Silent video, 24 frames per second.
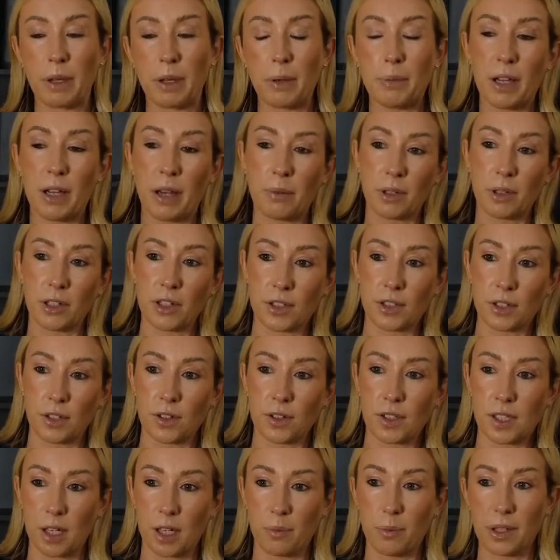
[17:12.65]
Maybe I'm going to
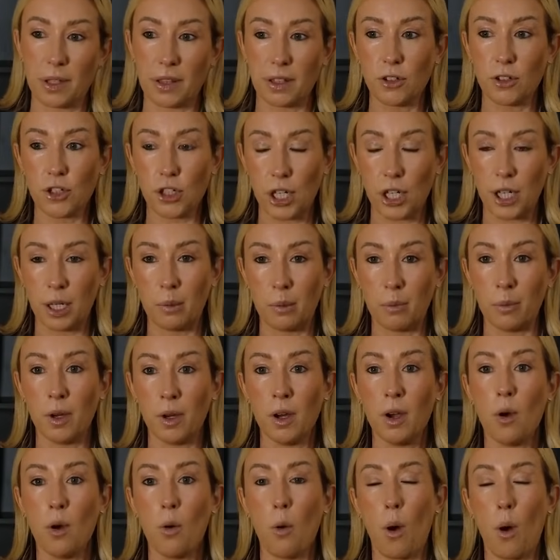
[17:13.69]
start skipping the gym,
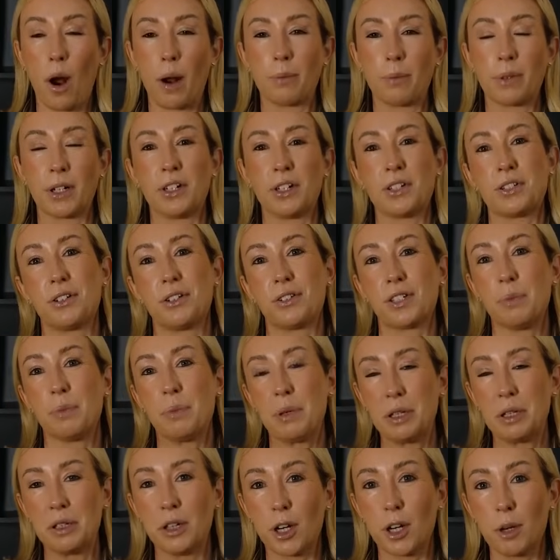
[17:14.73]
or I'm going to start to
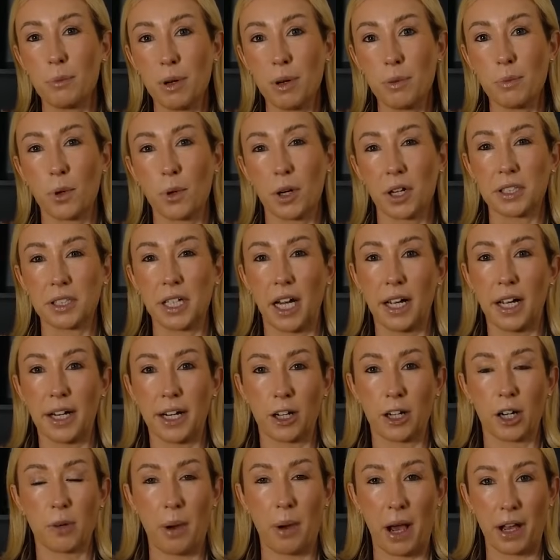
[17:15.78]
be a little bit more
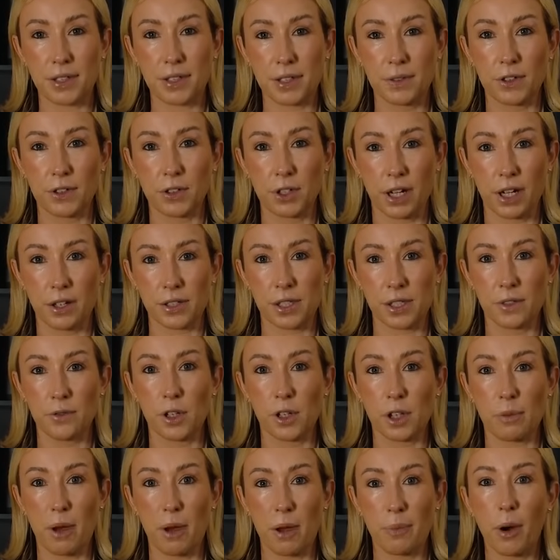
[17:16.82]
cutting or passive aggressive
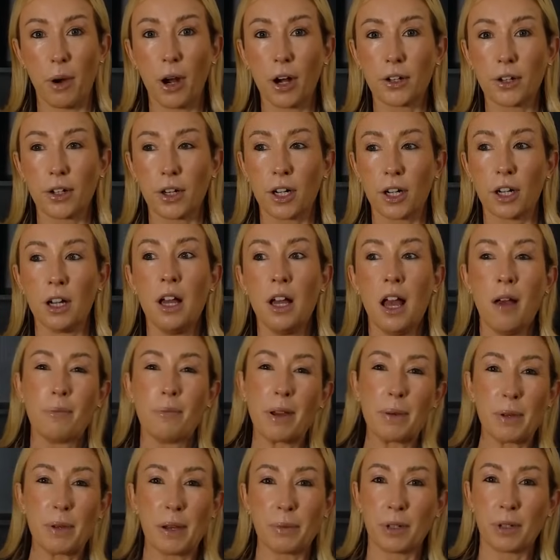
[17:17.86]
with my partner.
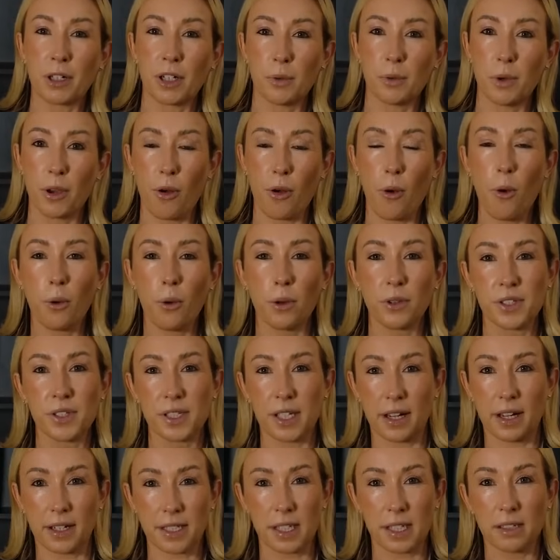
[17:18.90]
Maybe I'm going to withhold
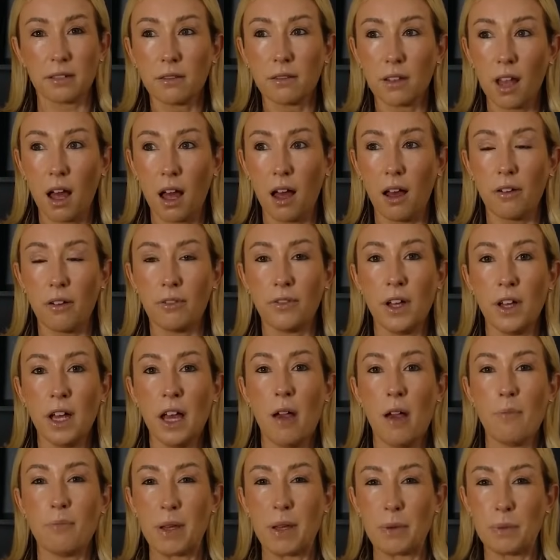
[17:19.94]
sex and love.
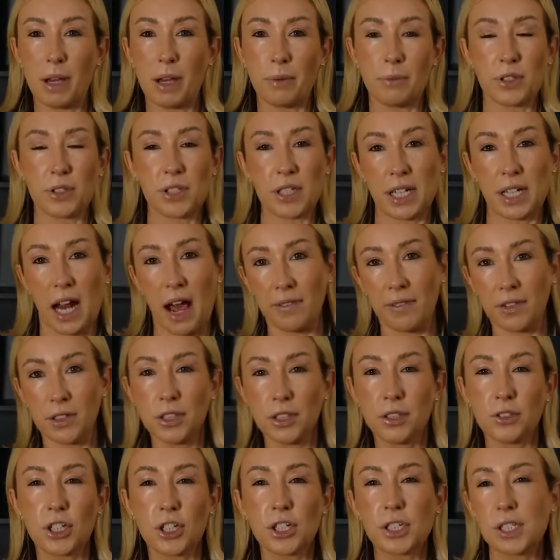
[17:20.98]
Maybe I'm just going to have
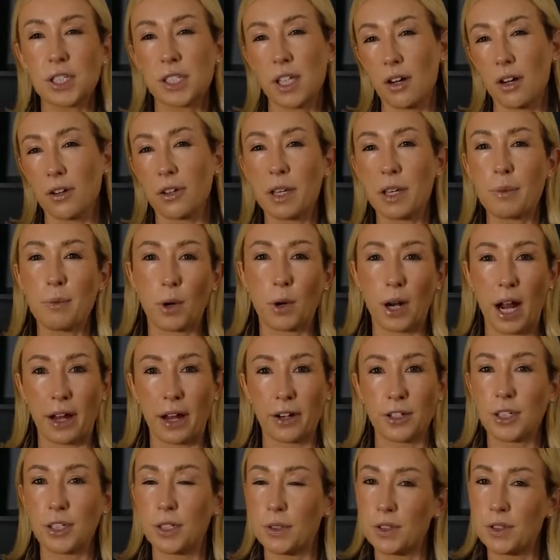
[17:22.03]
just subtly more
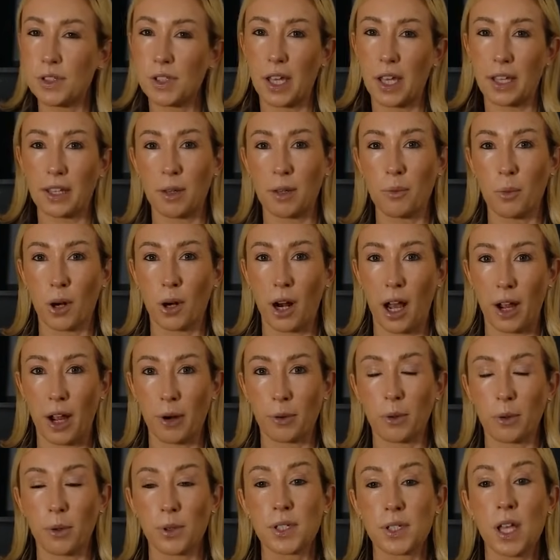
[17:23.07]
attitude, slightly more eye
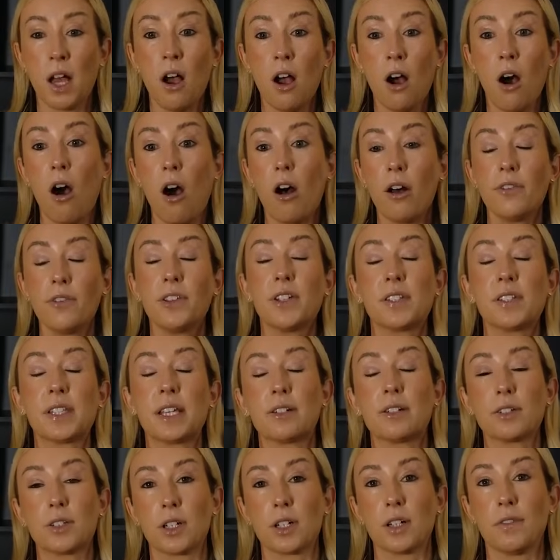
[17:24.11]
rolls. All of these
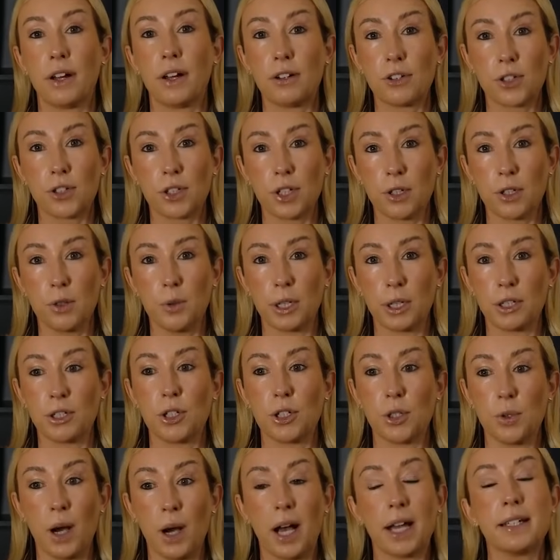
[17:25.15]
things are eventually going
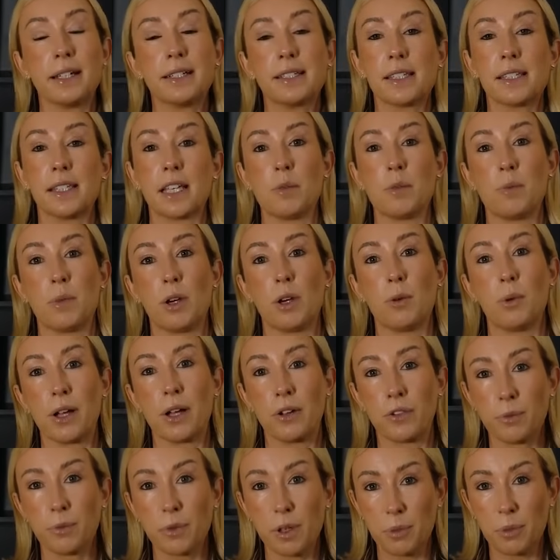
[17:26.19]
to isolate me
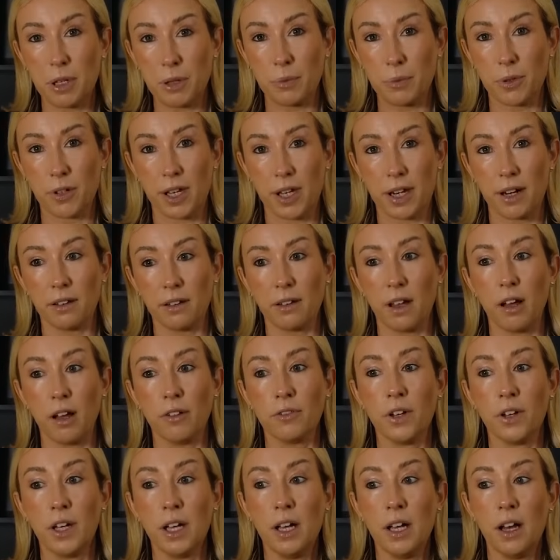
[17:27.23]
away from the people that I
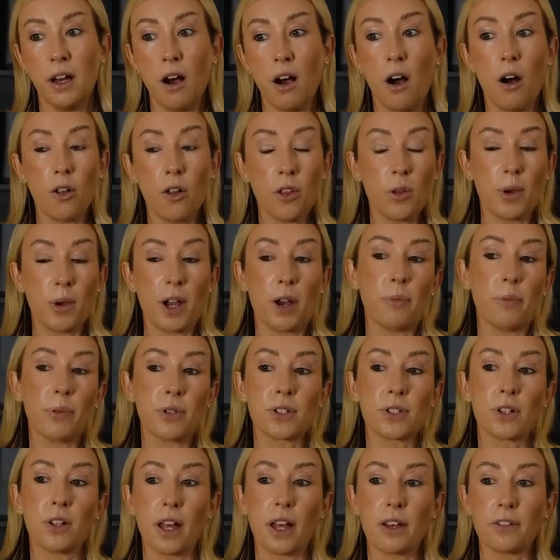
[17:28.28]
love, all the way up
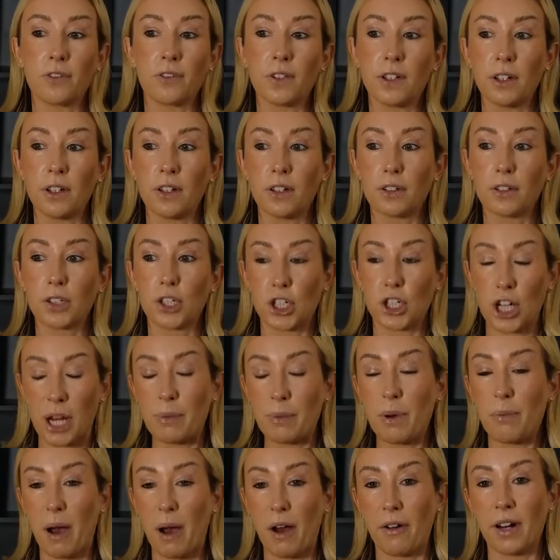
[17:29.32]
until I feel
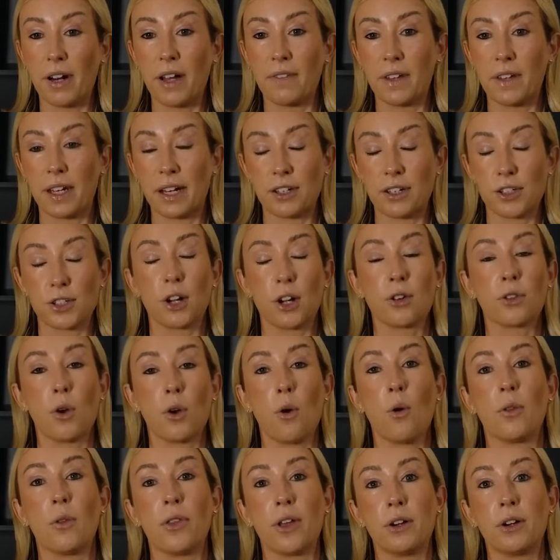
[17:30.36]
shame about it. And then I start the
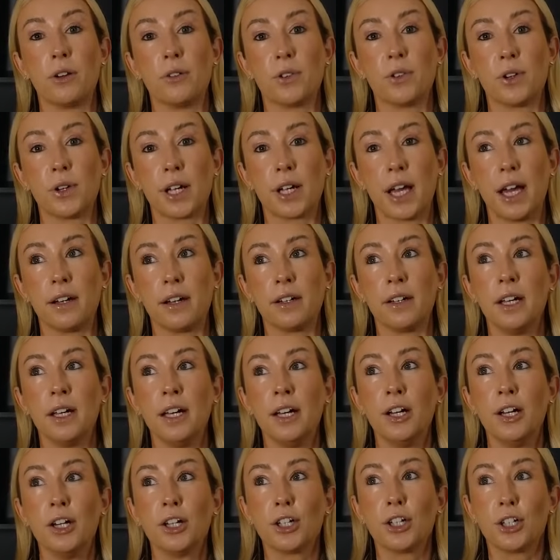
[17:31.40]
whole thing over again.
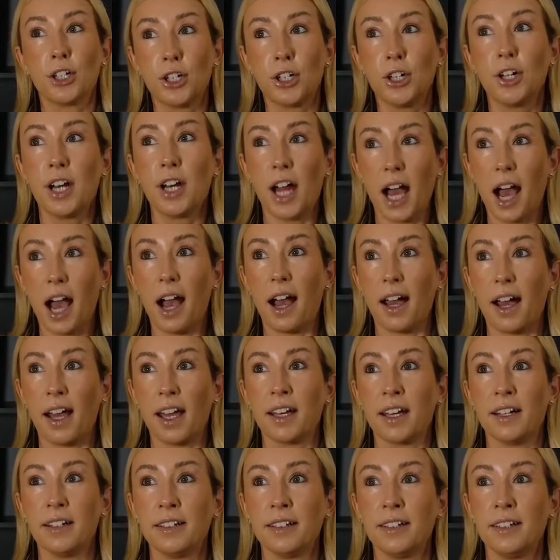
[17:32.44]
Could
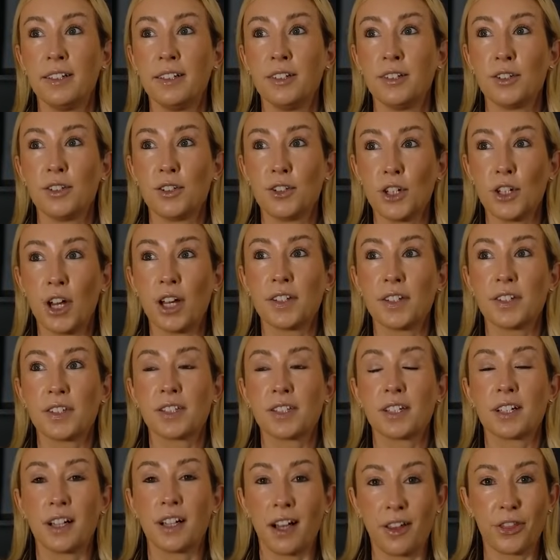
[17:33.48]
I
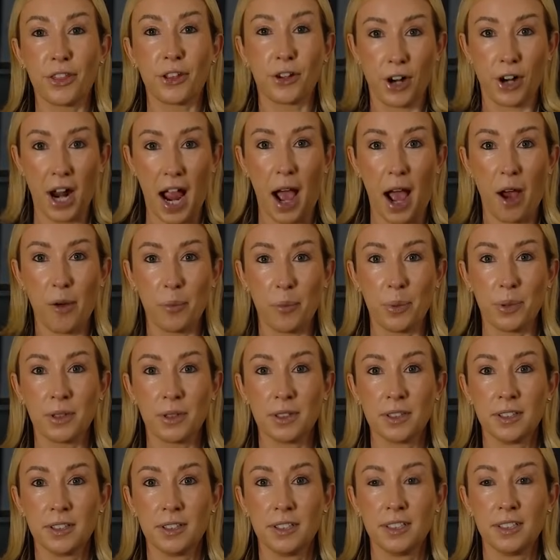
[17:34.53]
just cut the crap
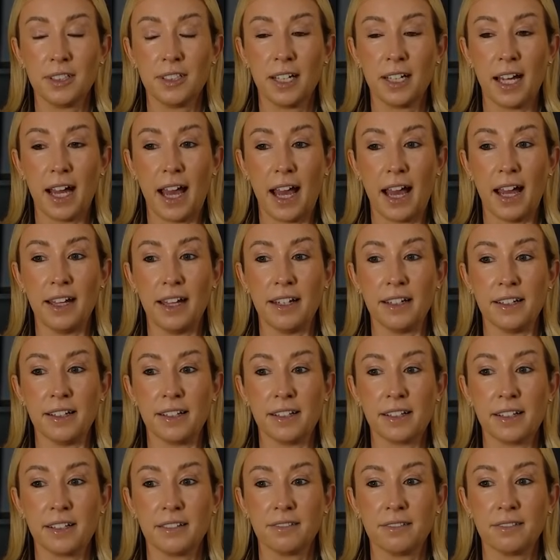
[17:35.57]

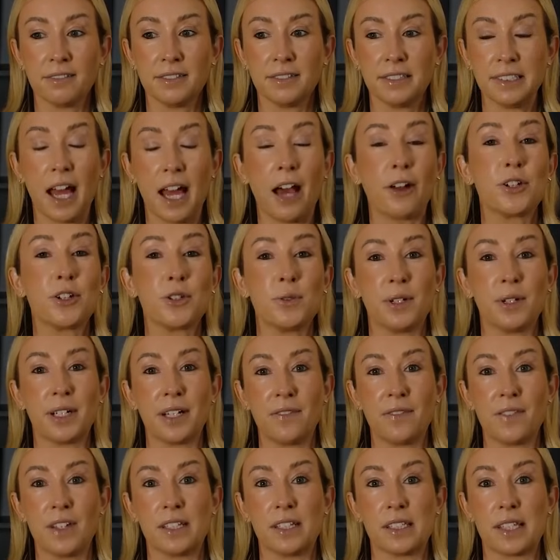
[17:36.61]
and not do
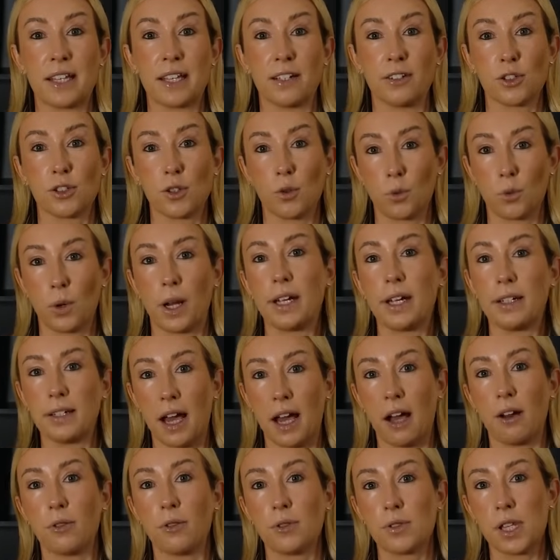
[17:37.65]
any of these things right
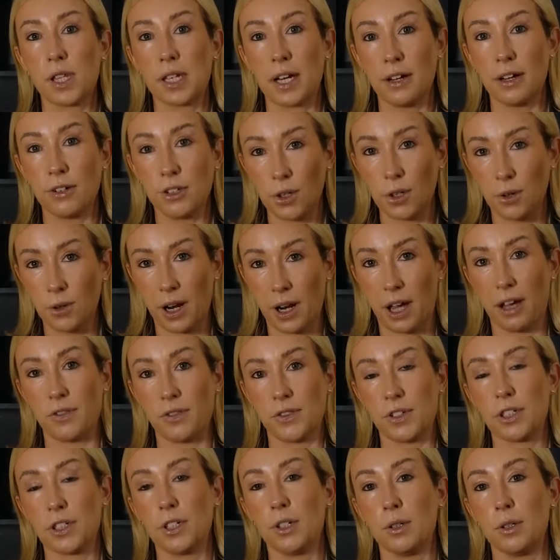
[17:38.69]
now so that I don't
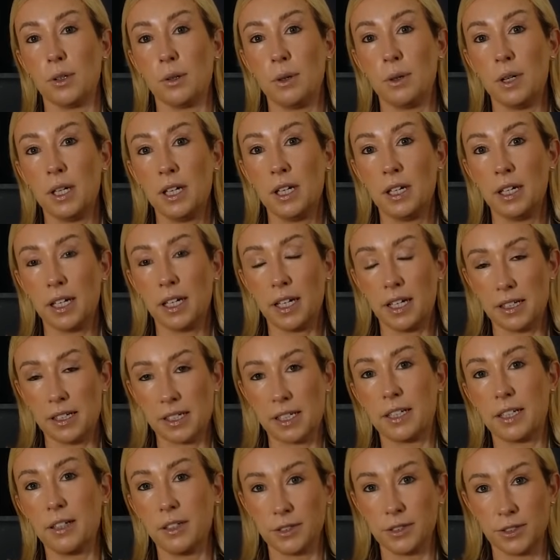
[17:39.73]
have to go
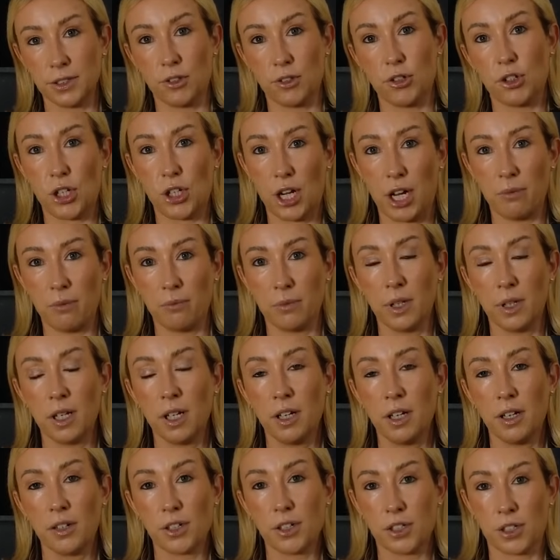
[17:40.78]
into guilt and shame
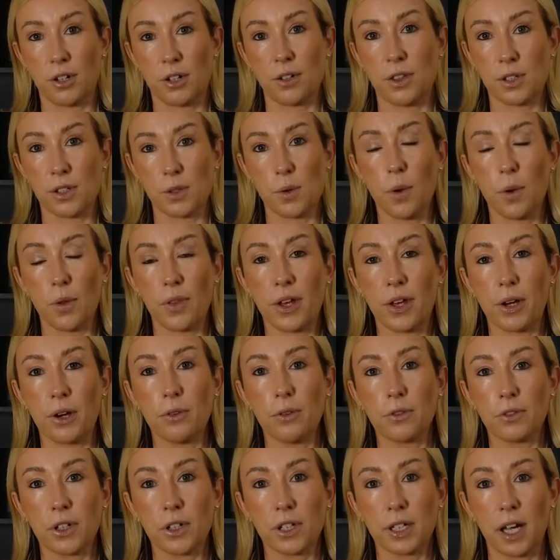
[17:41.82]
to start this whole thing
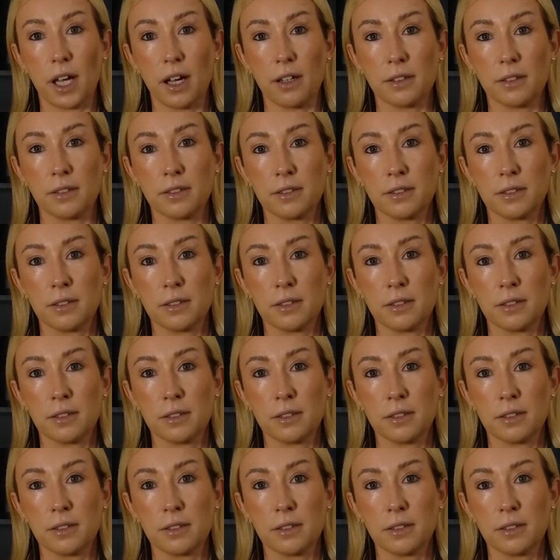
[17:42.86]
over again?